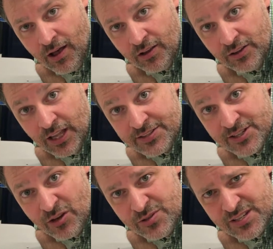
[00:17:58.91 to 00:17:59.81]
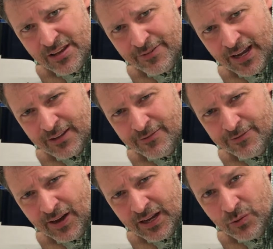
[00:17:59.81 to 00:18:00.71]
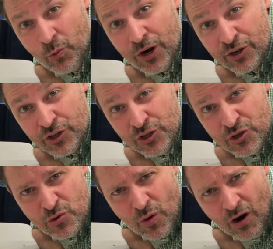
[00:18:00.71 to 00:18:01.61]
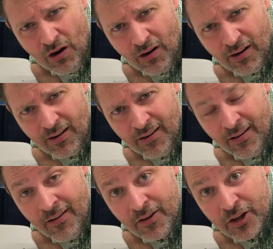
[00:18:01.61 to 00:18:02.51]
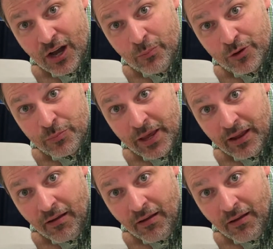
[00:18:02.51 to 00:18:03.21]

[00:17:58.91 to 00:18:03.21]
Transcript: let's go see if I can find where you are. Come with me.